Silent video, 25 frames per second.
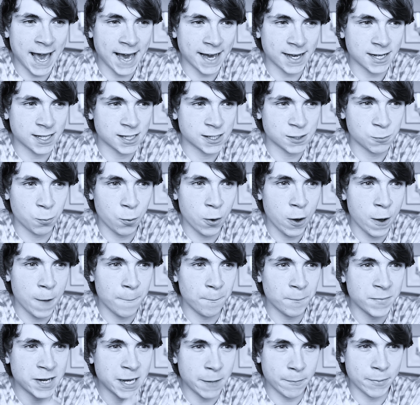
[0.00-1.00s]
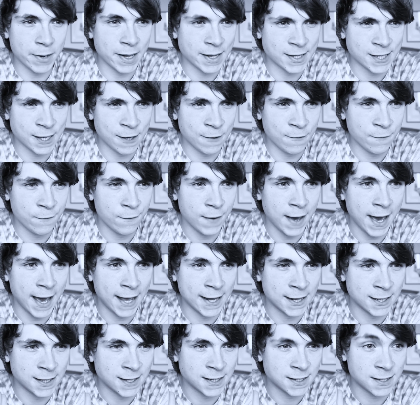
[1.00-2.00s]
acts were manipulative
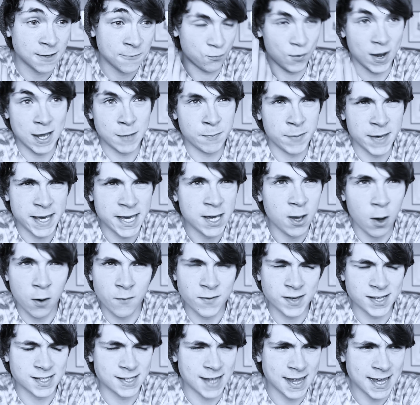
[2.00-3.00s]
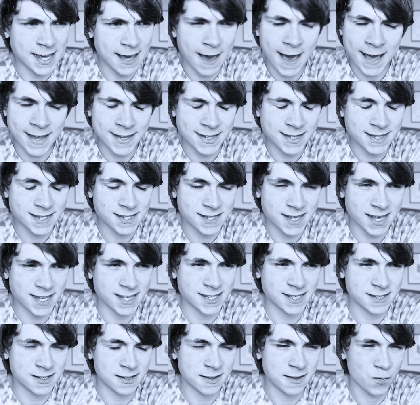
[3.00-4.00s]
and rapey, obviously, and
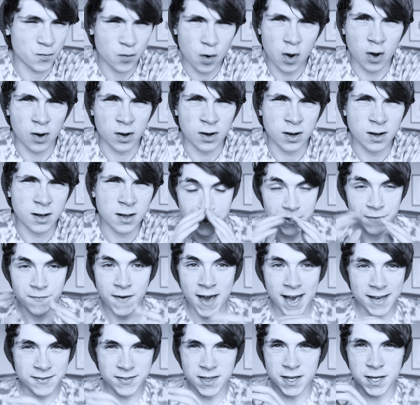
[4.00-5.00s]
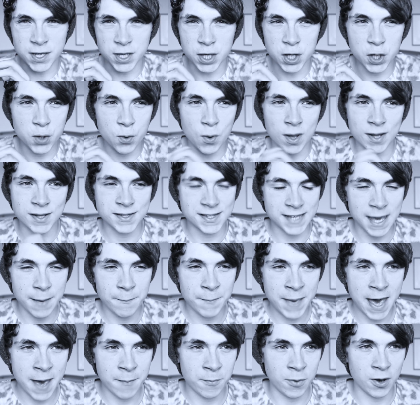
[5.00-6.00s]
just wrong. The fact that you and
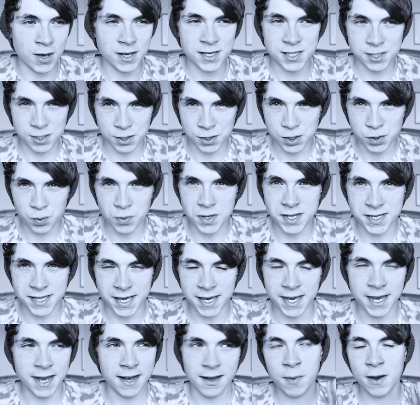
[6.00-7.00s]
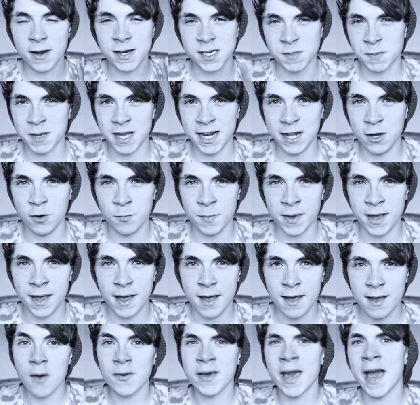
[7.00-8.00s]
Sam Pepper are still tweeting bugs me a little
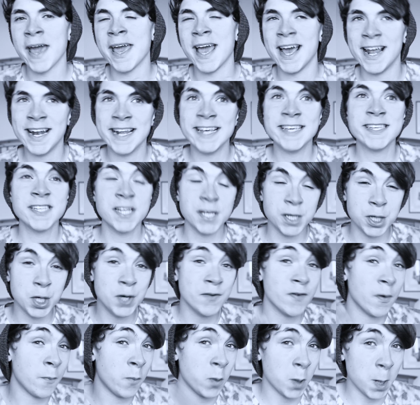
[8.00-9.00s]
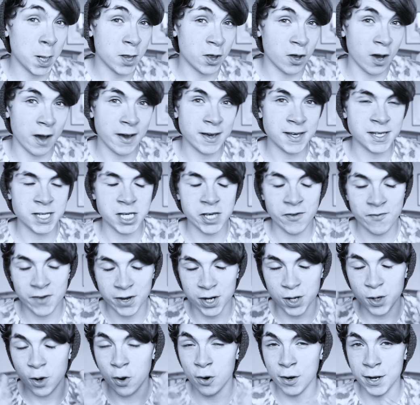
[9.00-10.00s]
bit. Okay, at least you've apologised, you've
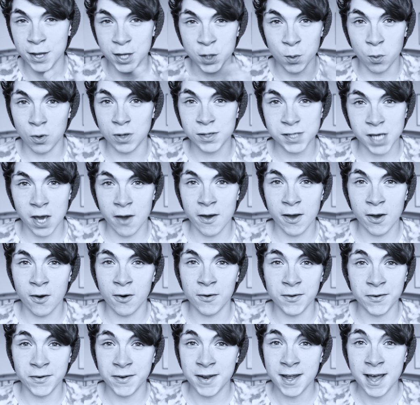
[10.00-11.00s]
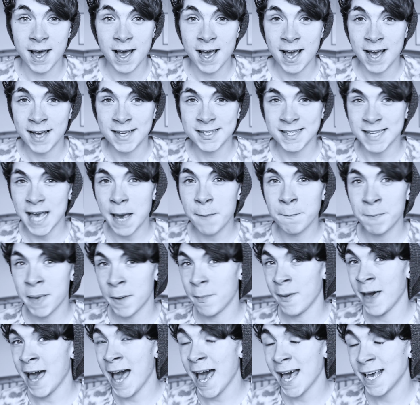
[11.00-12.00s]
acknowledged what's going on. Sam
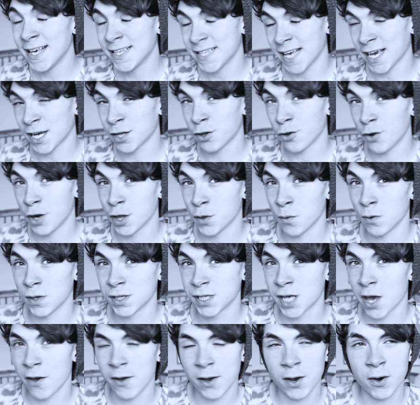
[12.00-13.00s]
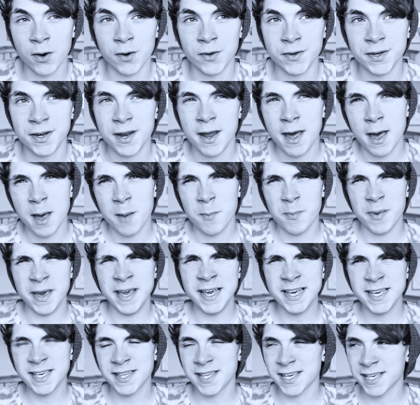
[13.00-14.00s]
Pepper has acknowledged what's going on, but
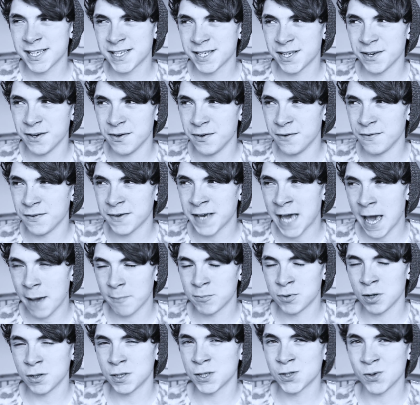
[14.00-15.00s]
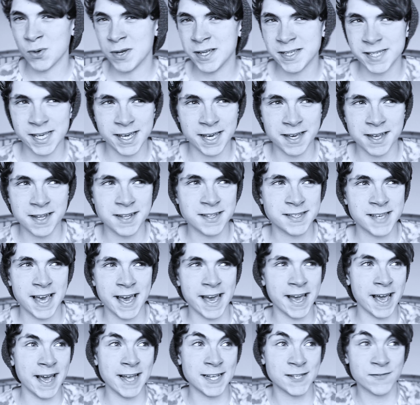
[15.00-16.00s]
he's just sort of kept on tweeting and
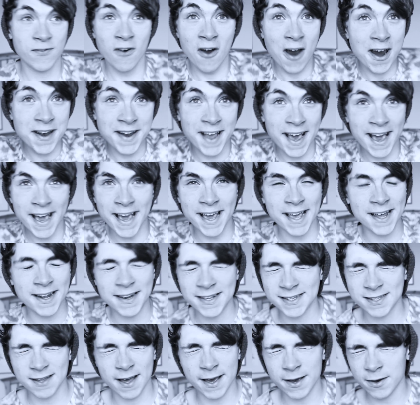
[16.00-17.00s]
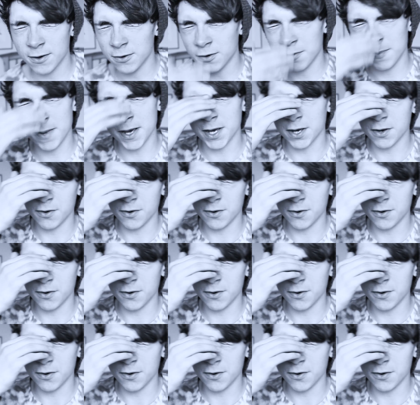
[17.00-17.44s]
saying it's Friday, and it's like, oh my